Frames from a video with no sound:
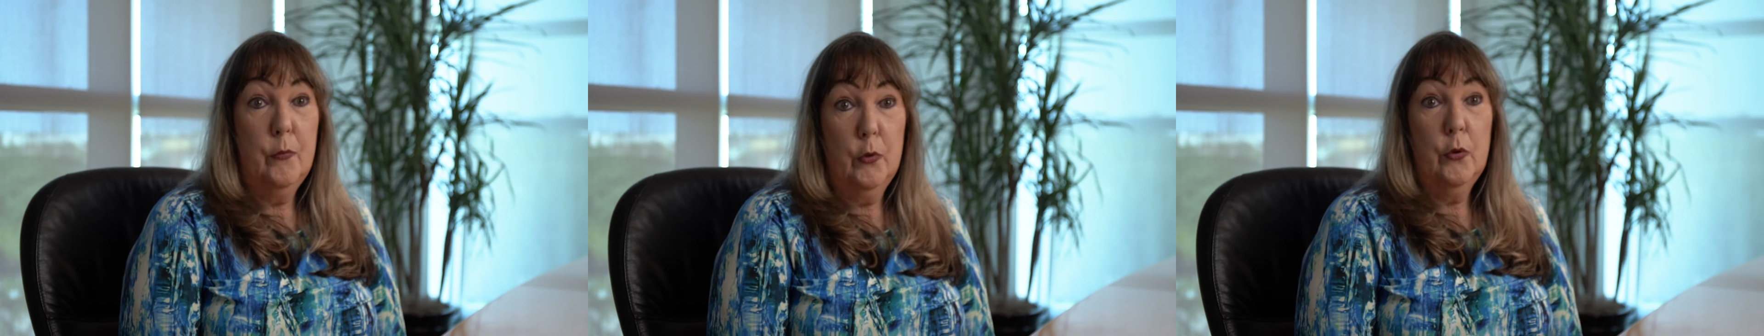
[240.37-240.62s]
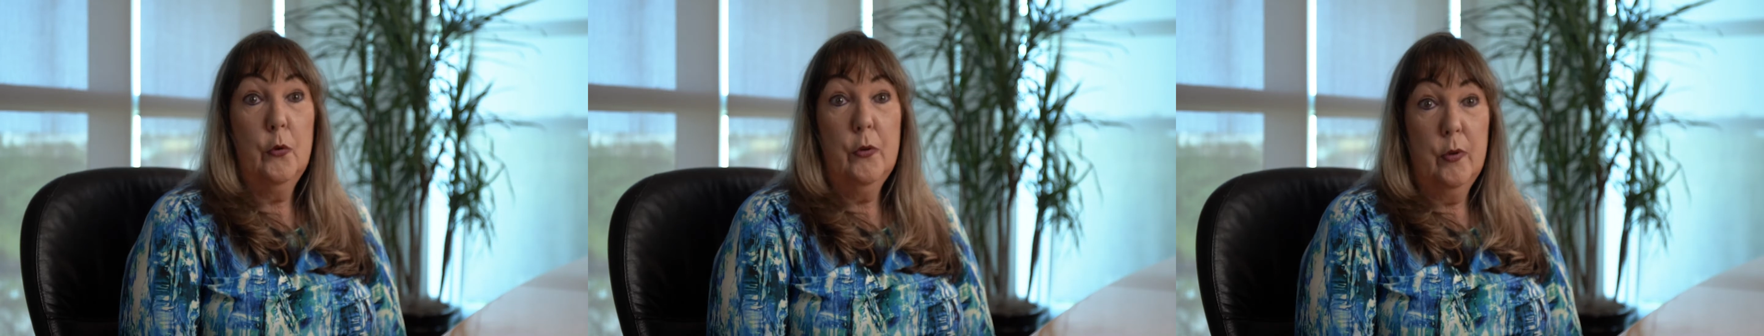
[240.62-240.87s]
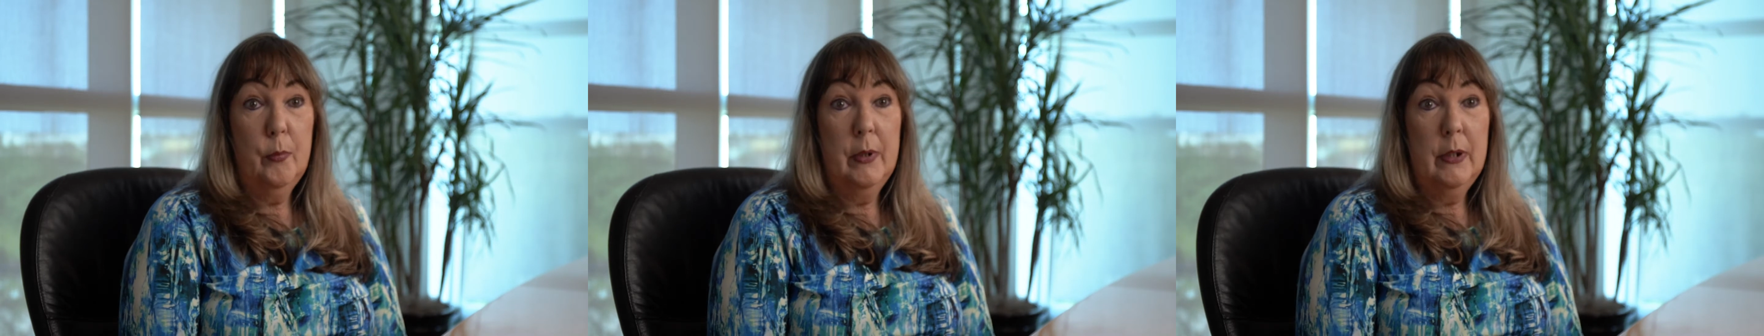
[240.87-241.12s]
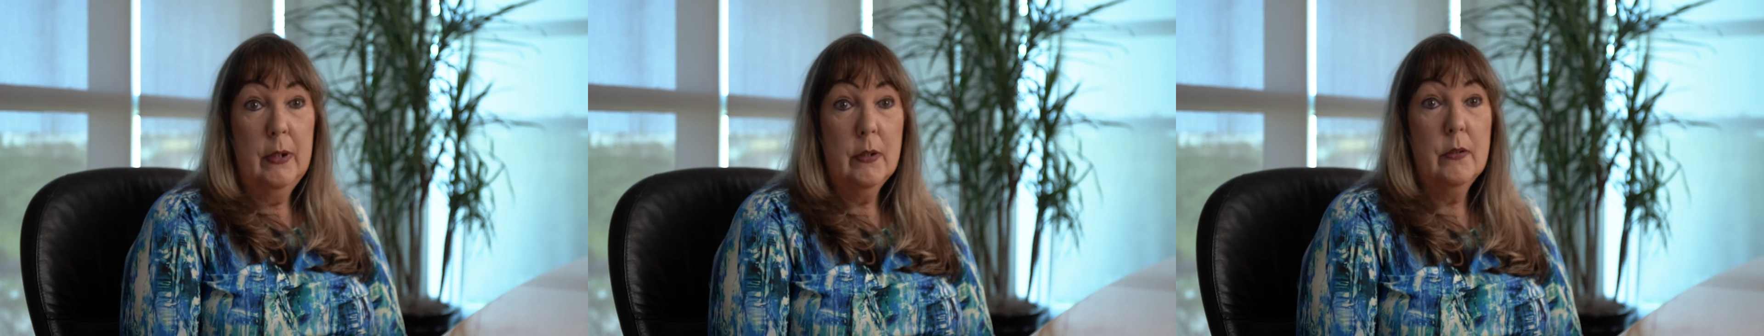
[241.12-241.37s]
Florida
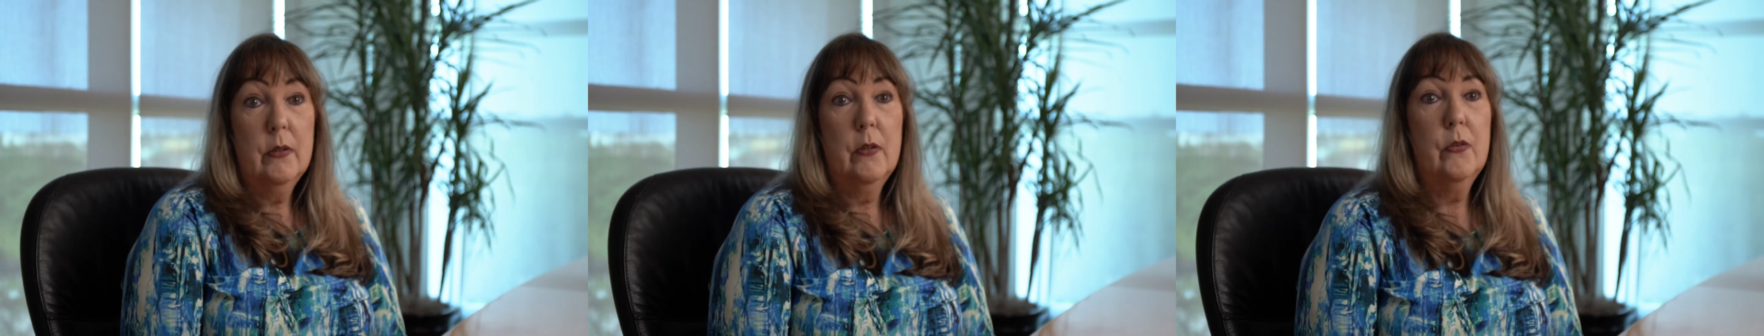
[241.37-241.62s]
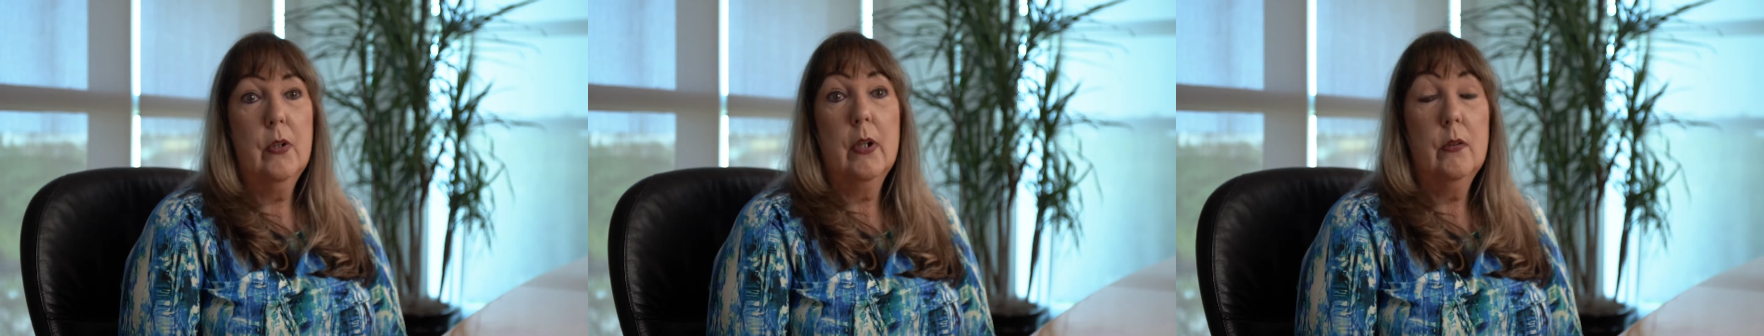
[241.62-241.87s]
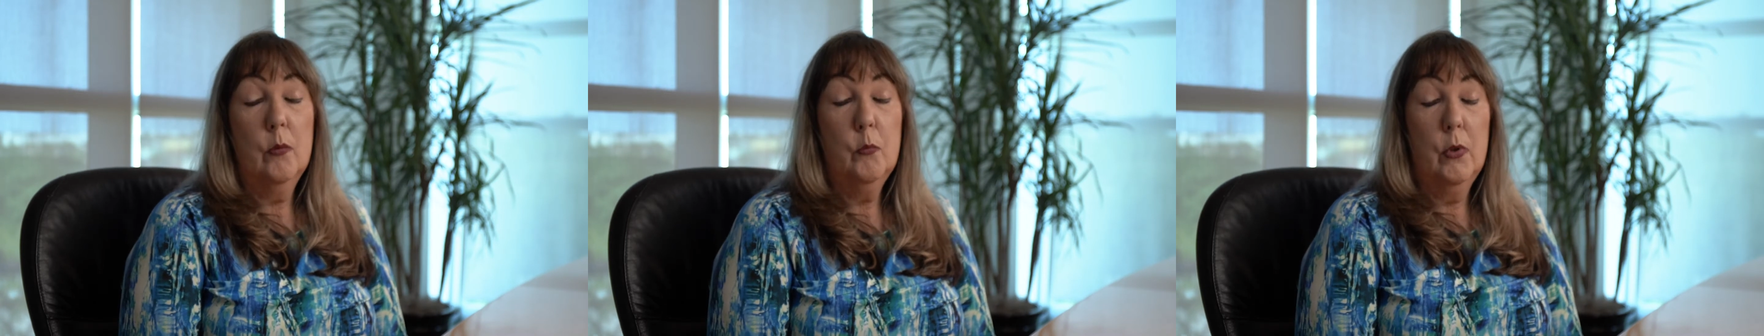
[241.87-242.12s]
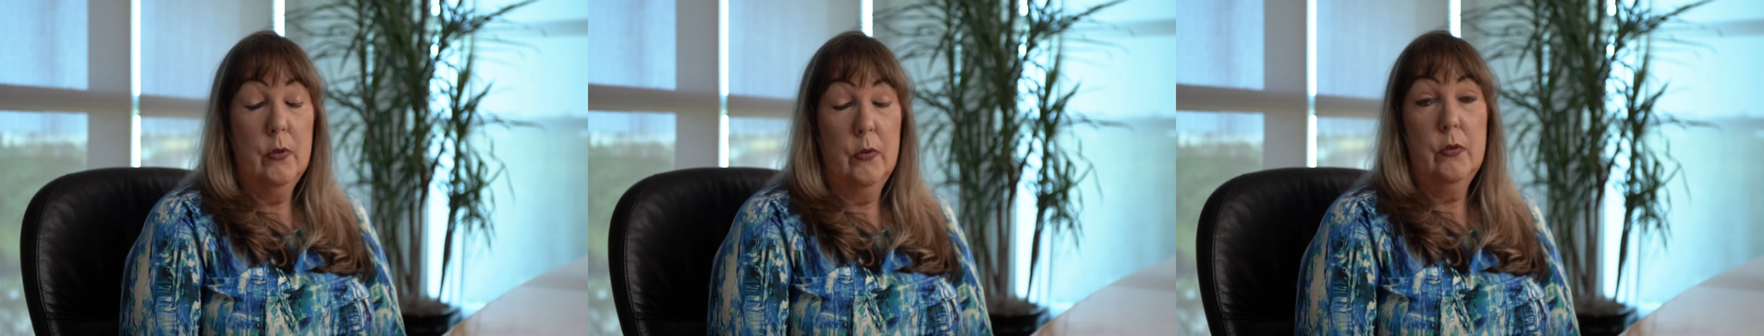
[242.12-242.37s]
Orthopaedics as like the
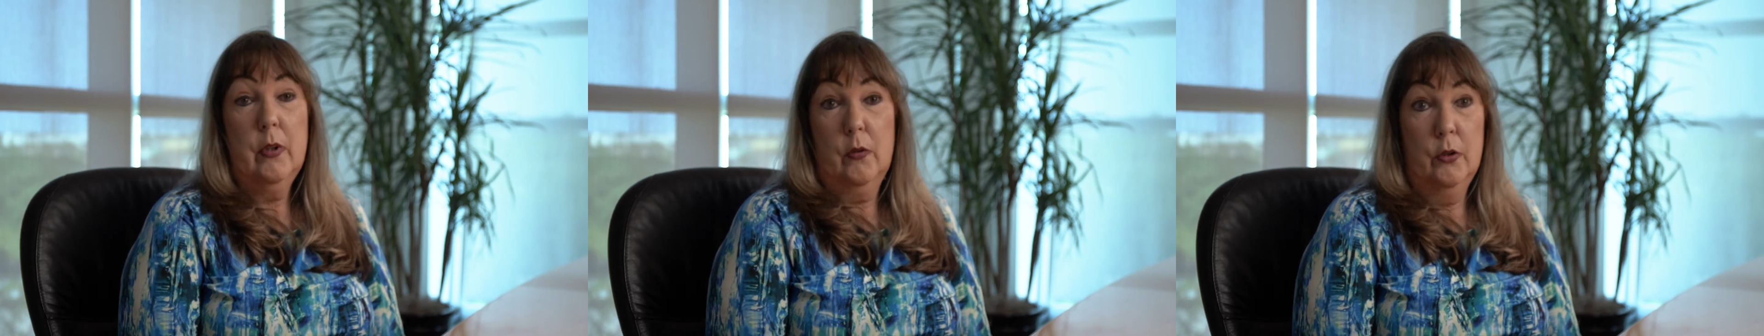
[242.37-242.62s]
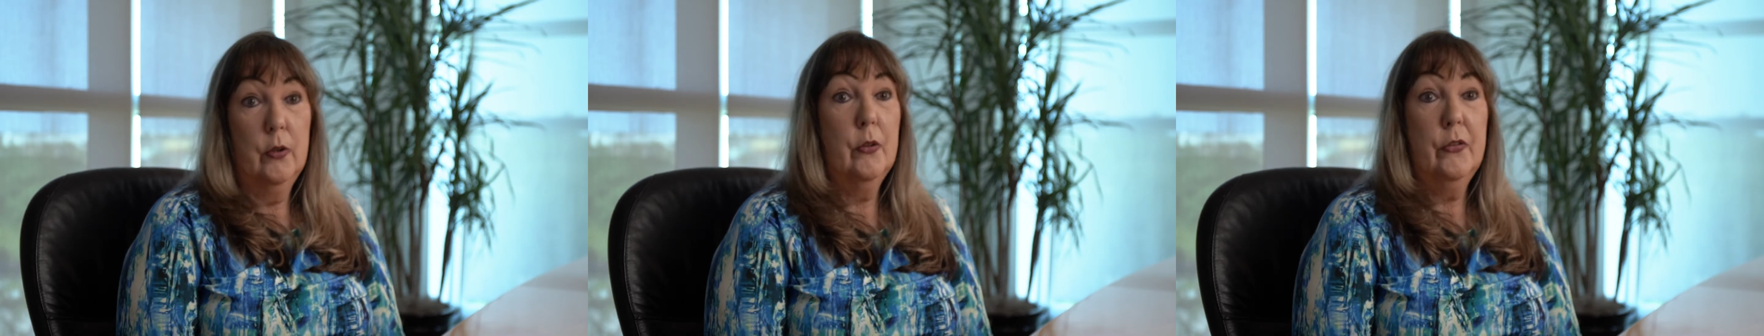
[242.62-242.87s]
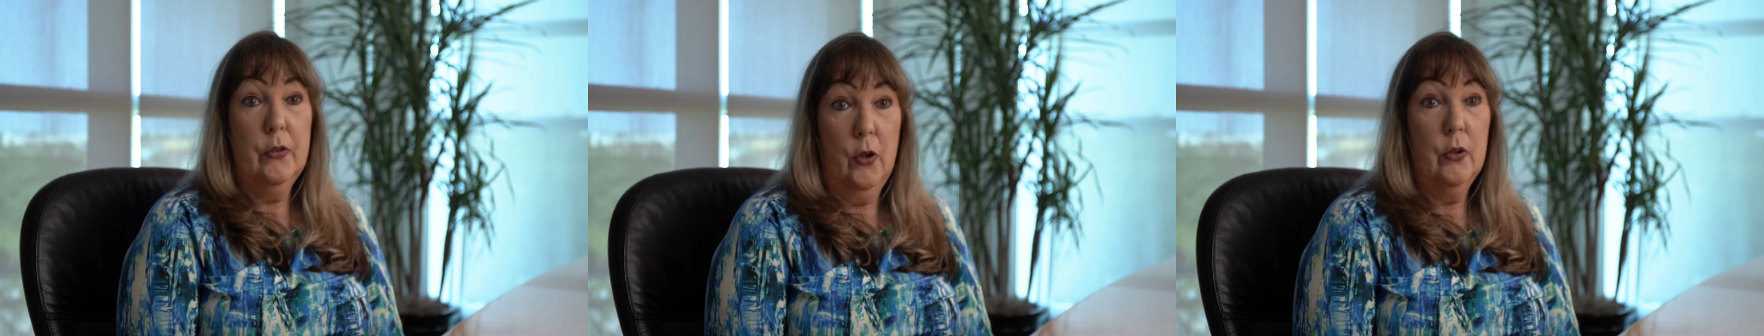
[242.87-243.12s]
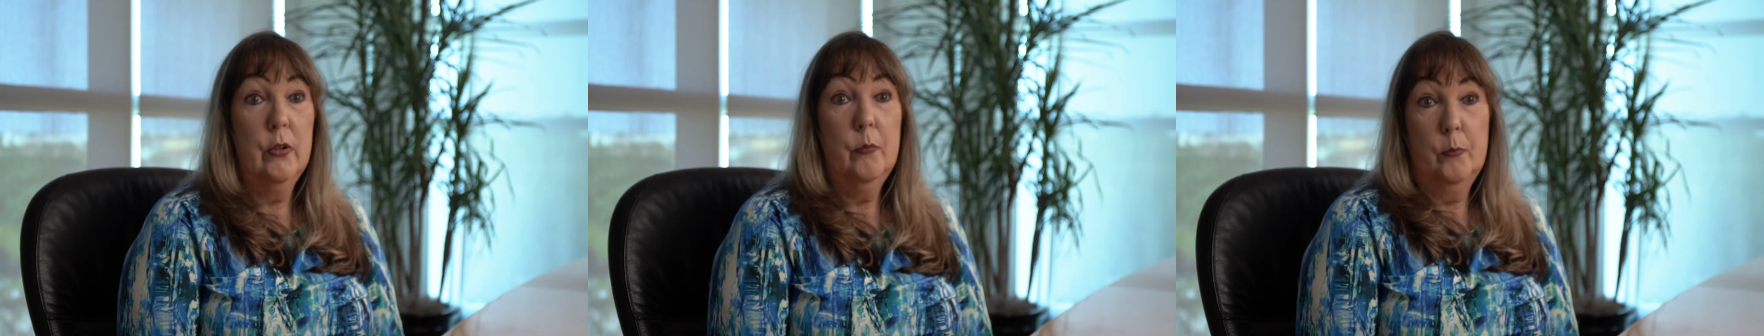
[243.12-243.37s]
one, start, you know,
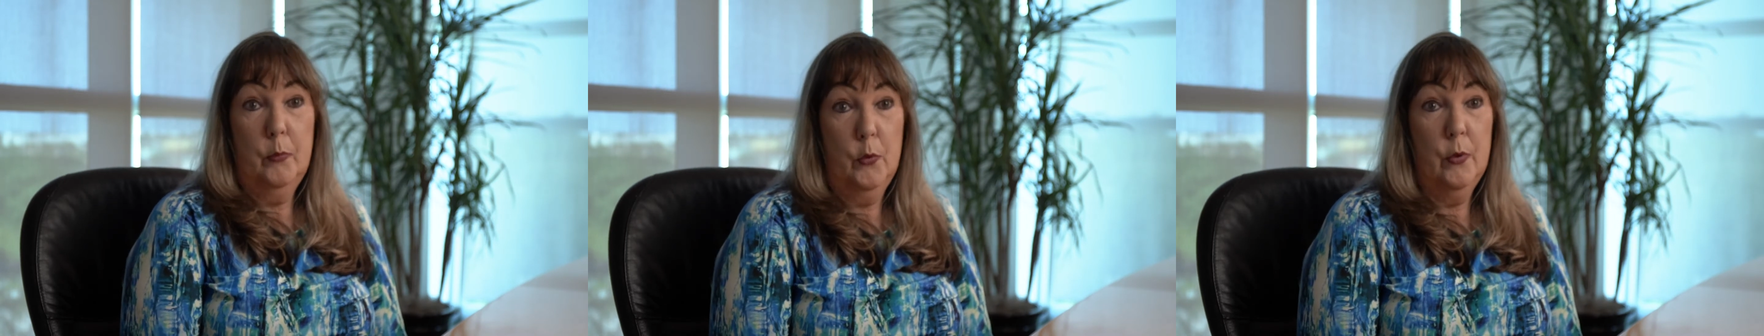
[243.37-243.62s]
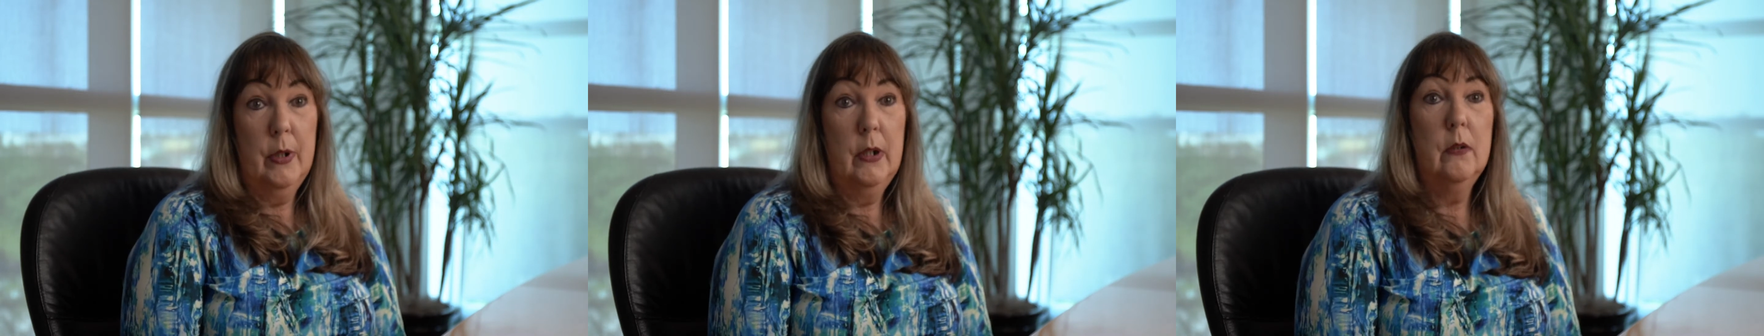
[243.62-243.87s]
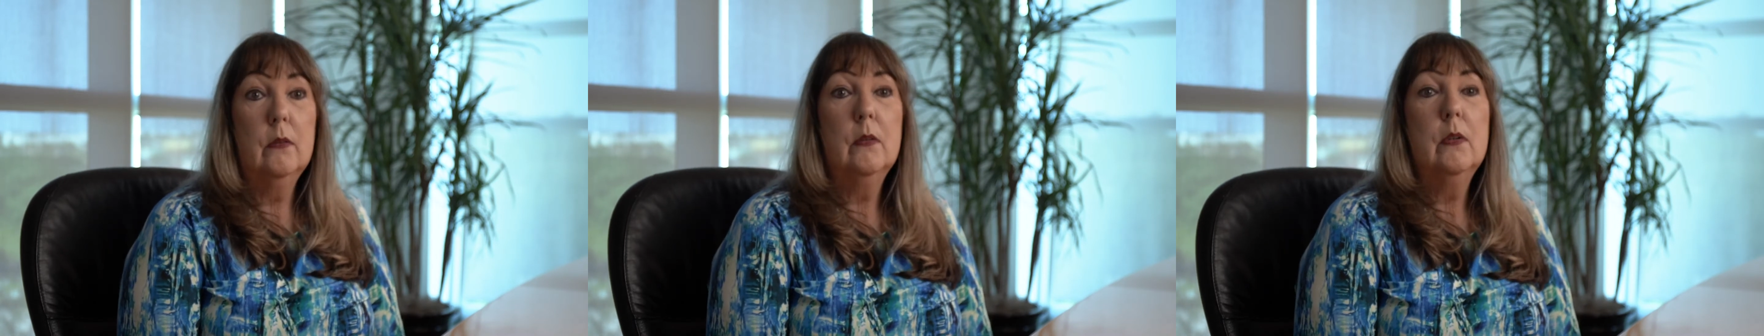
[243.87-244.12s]
starting point